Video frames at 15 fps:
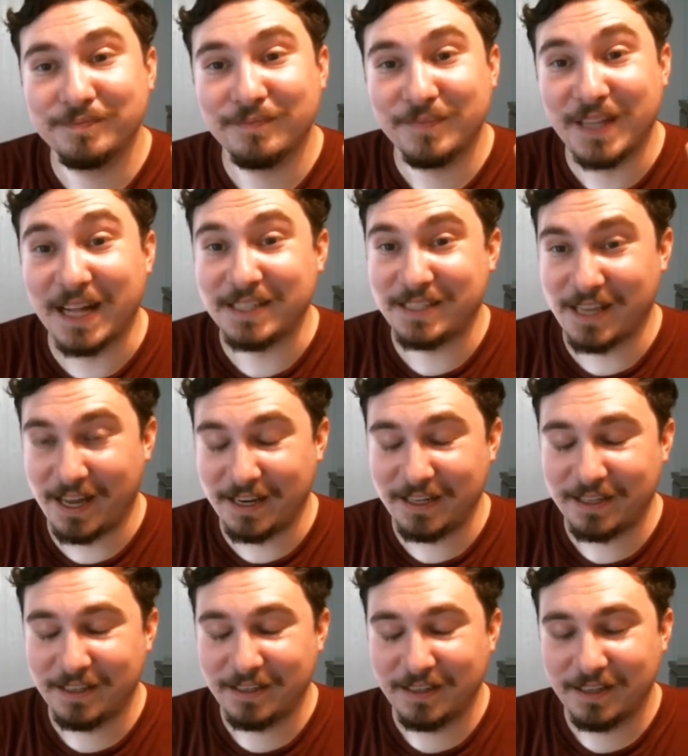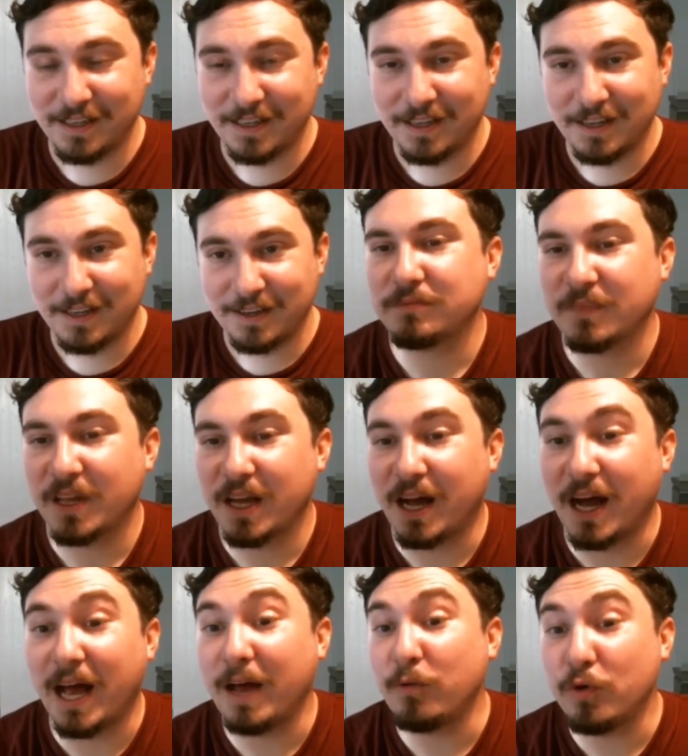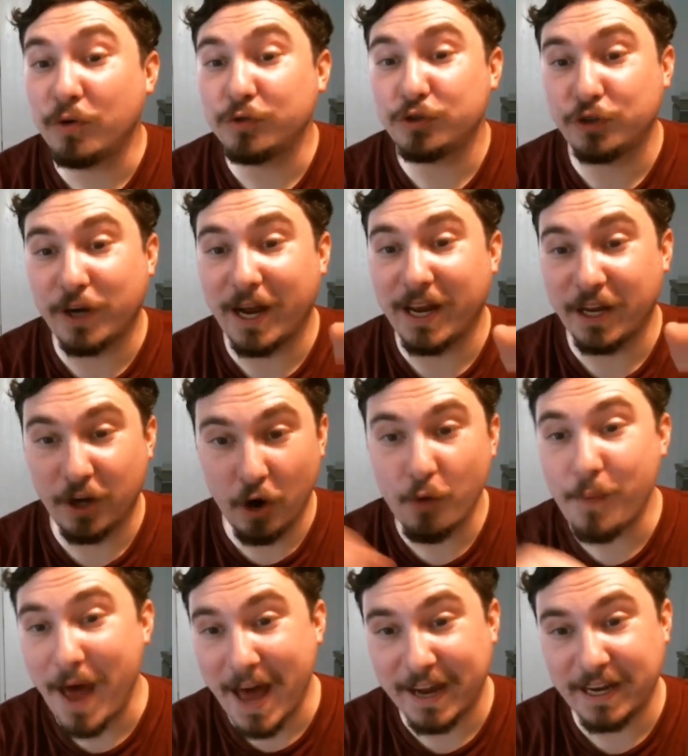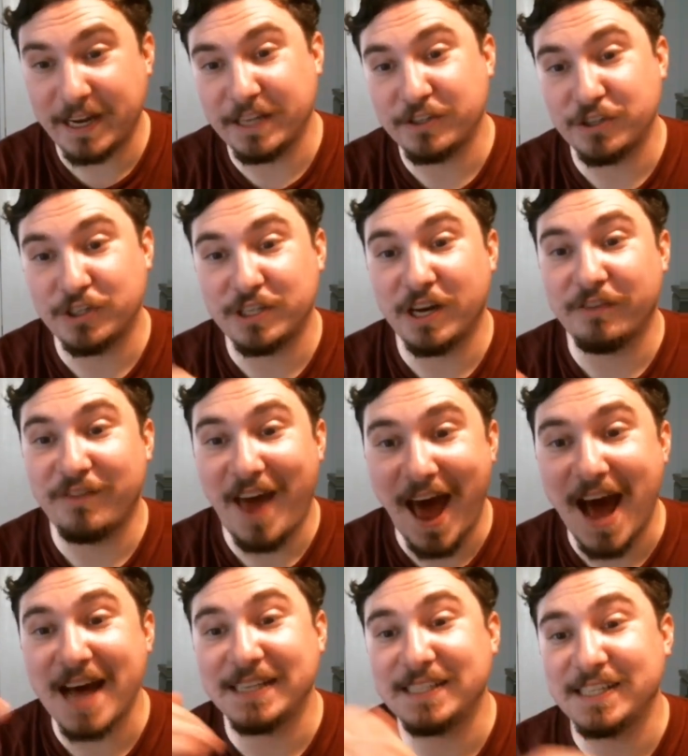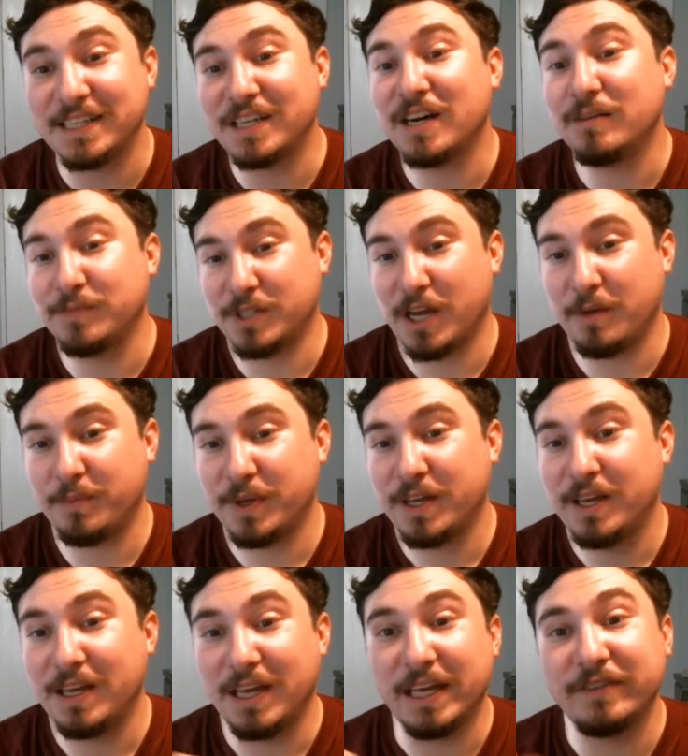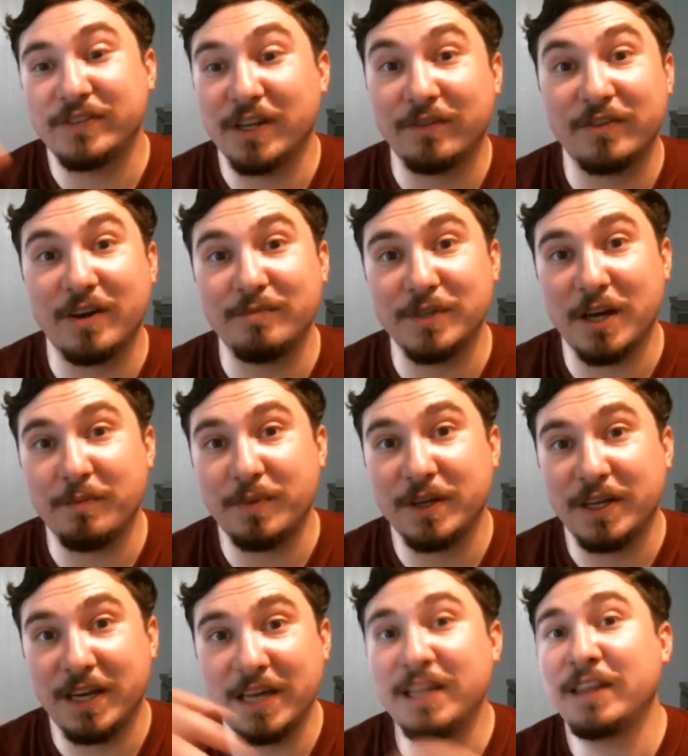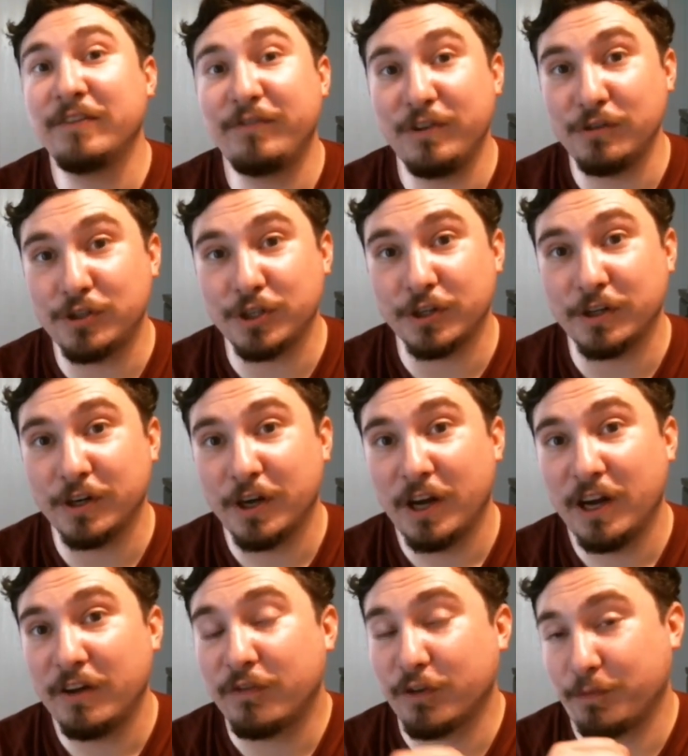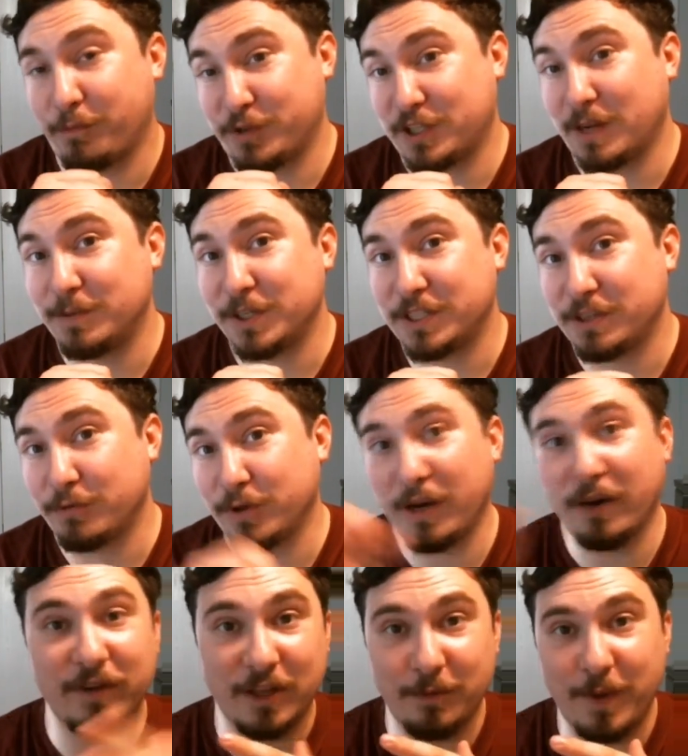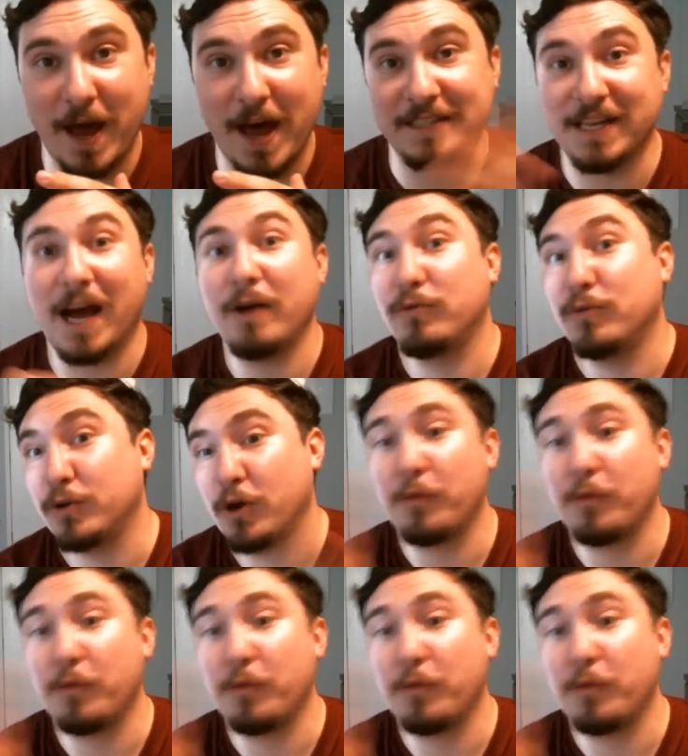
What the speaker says: That said, I will try and go back and answer stuff as it comes up. If stuff comes up in the future for subjects that were covered in the past, I will go